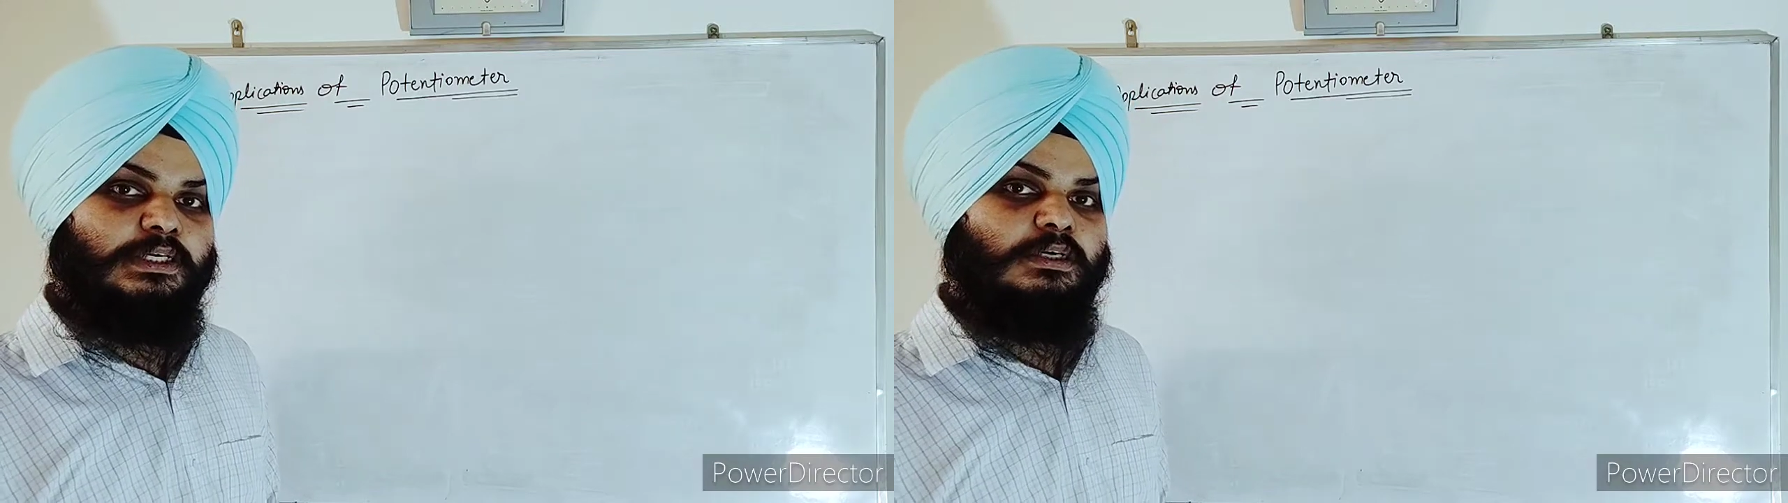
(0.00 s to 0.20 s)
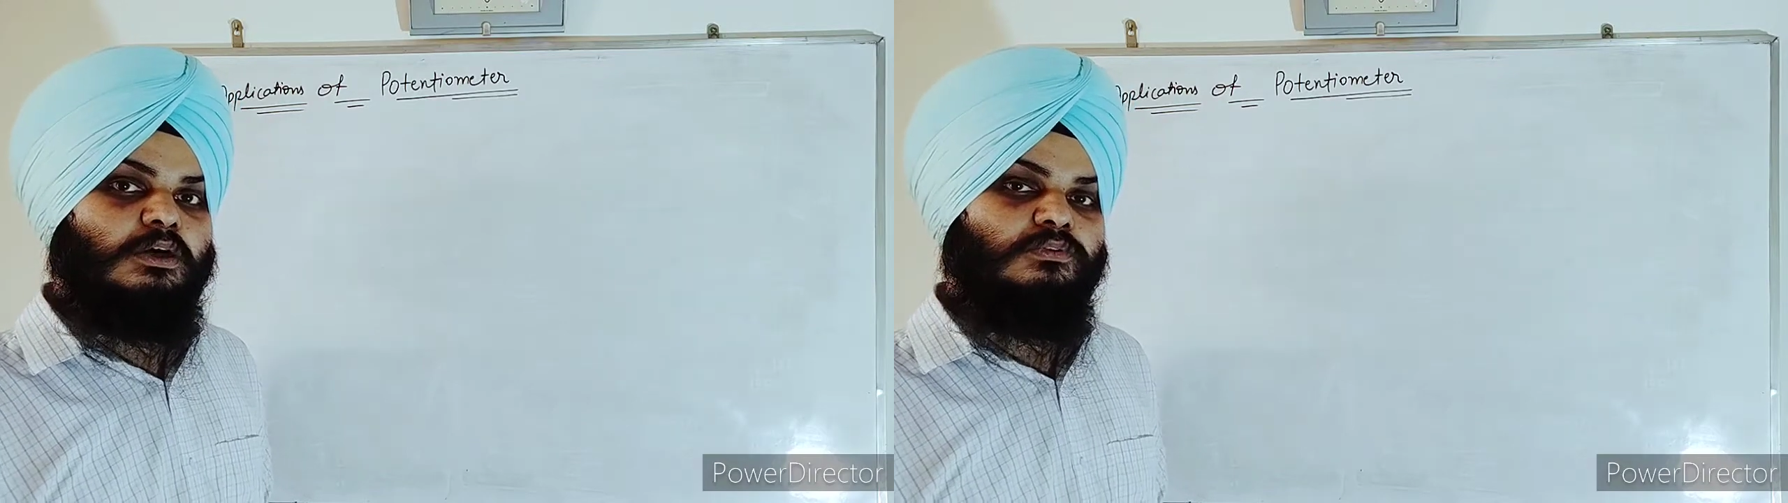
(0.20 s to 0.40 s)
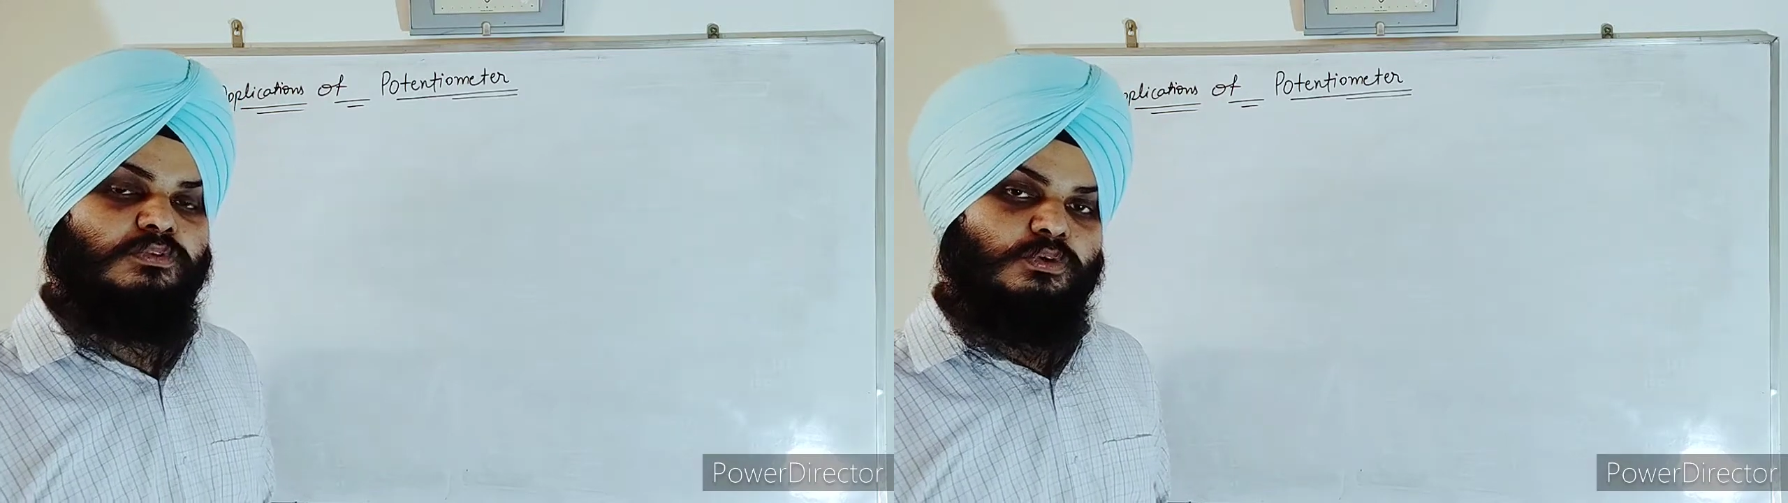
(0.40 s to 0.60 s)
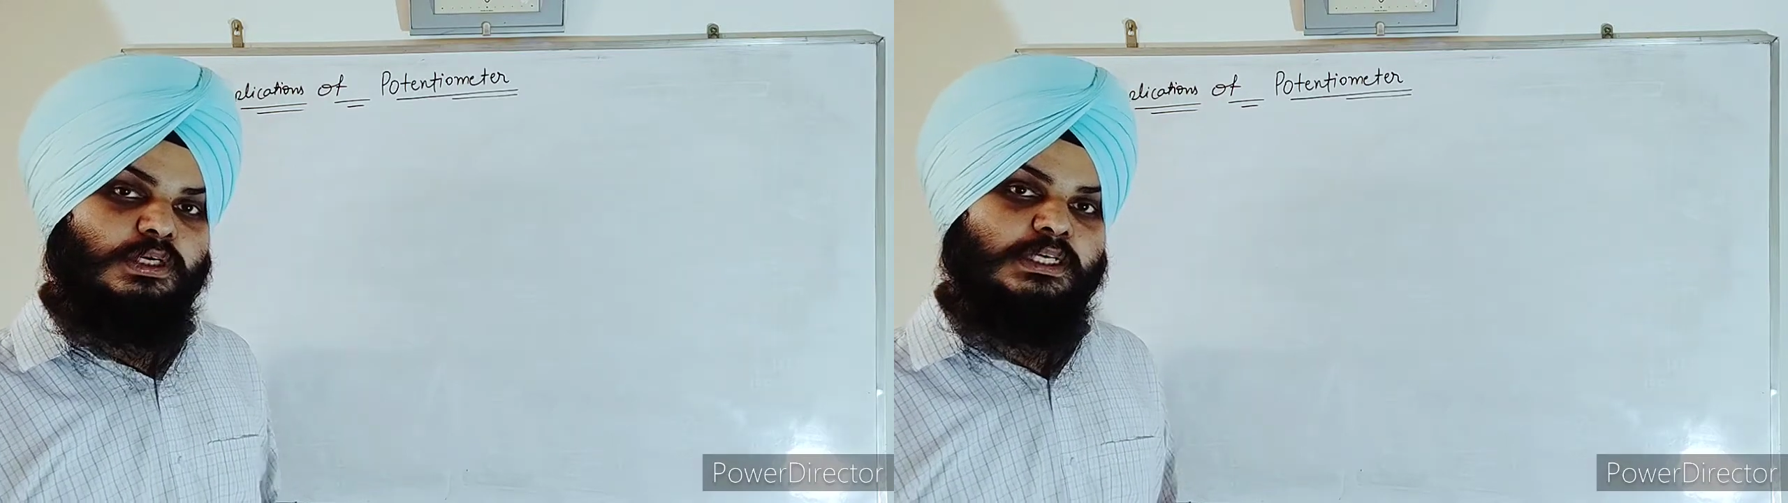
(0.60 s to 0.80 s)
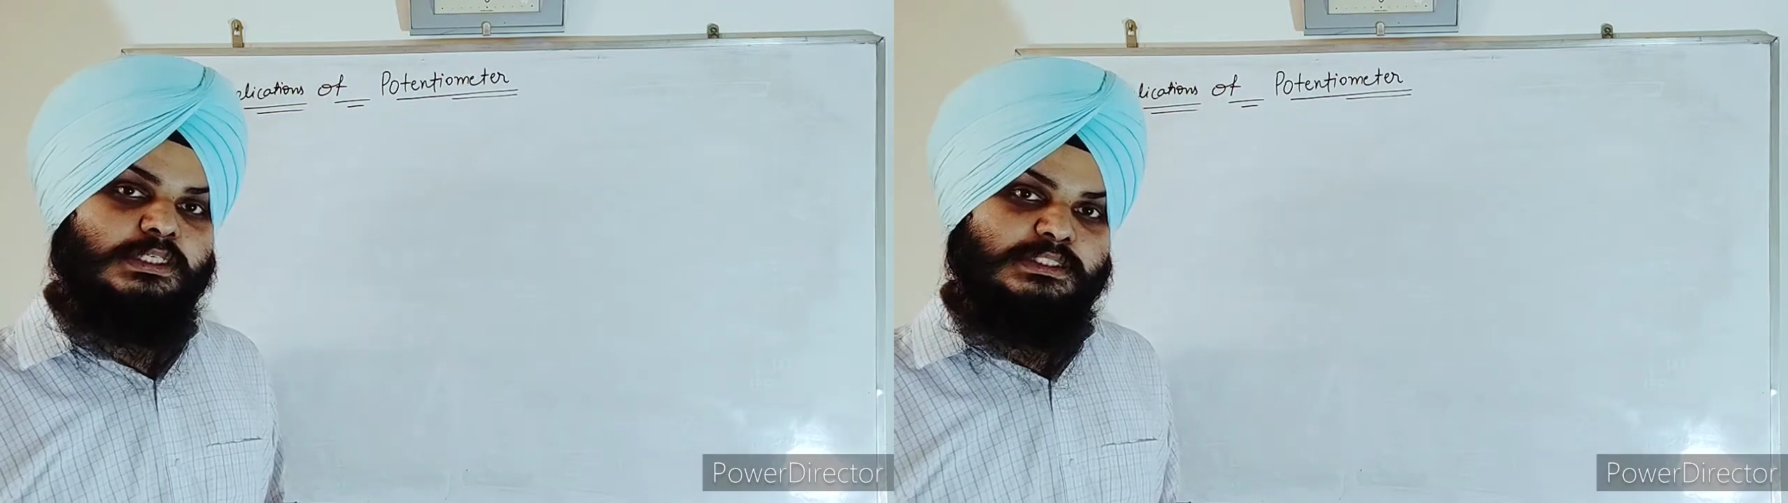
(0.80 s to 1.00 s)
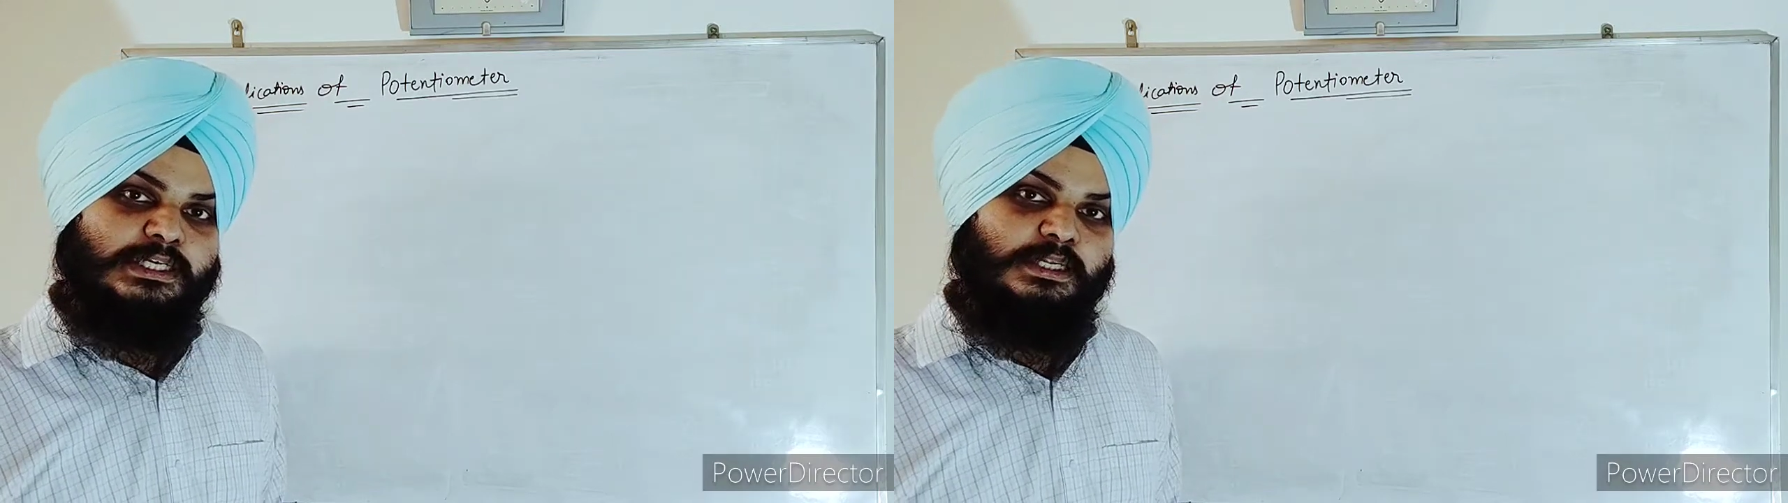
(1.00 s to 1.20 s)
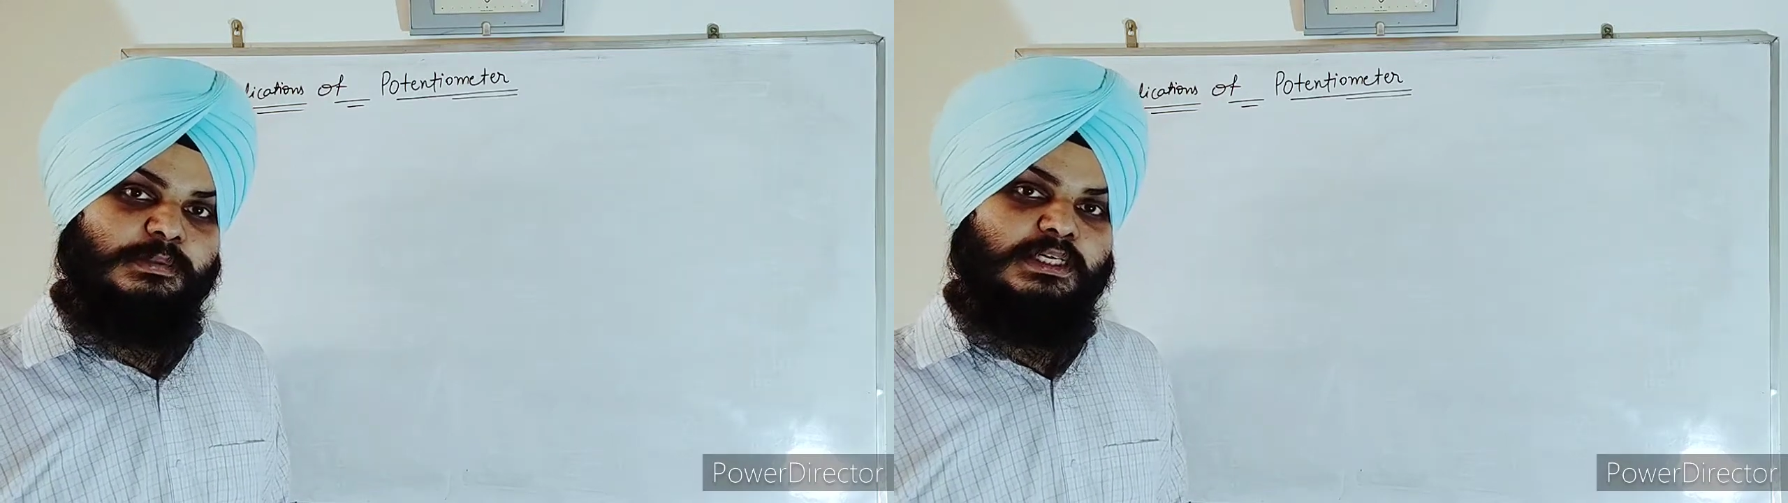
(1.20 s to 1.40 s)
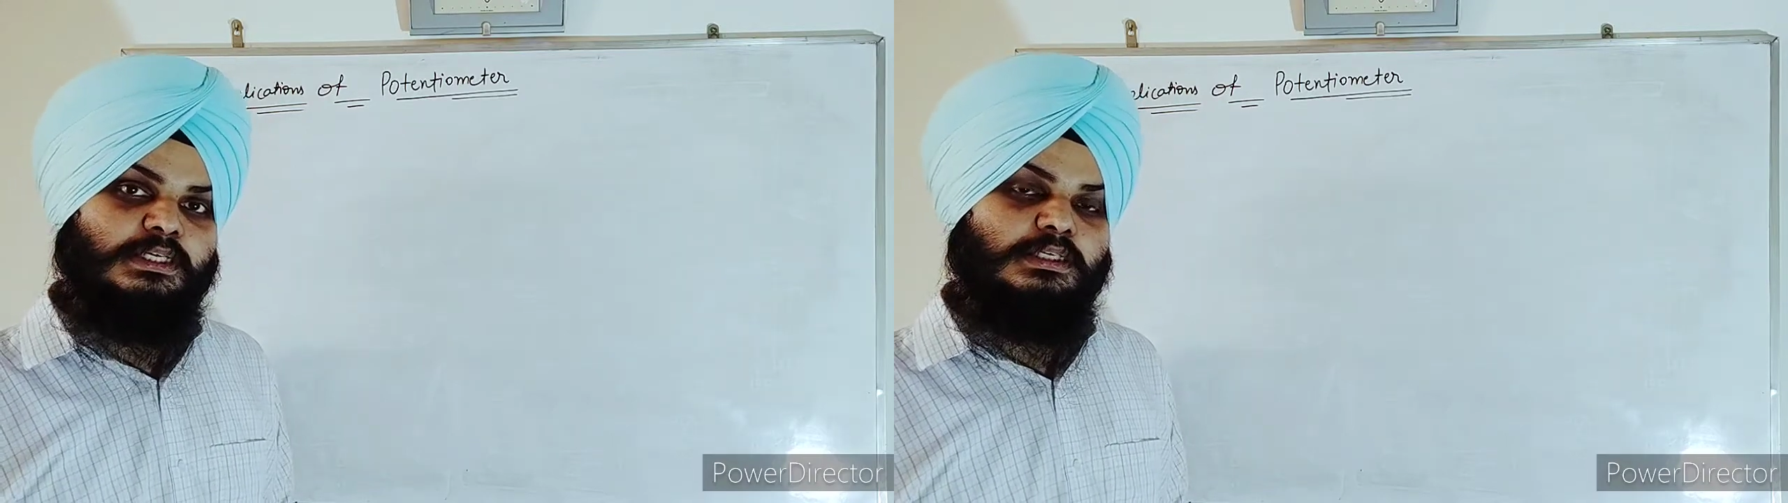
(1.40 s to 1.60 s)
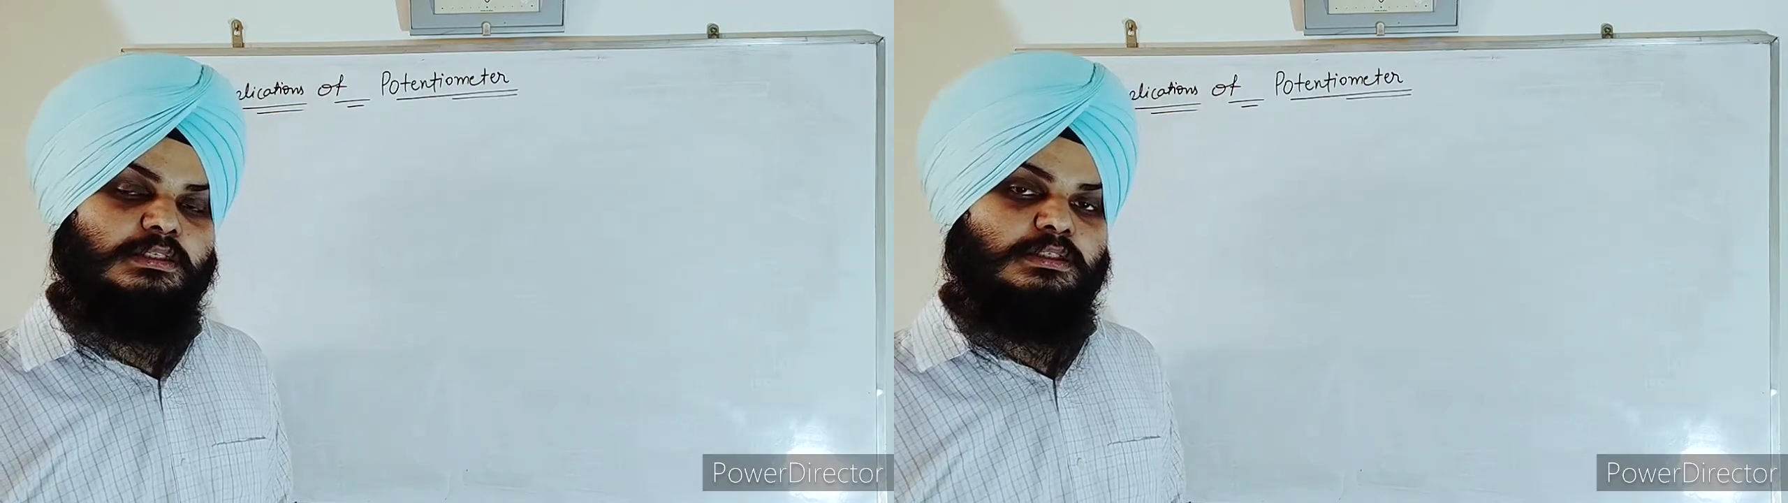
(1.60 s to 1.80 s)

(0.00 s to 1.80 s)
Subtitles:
of 400 centimeter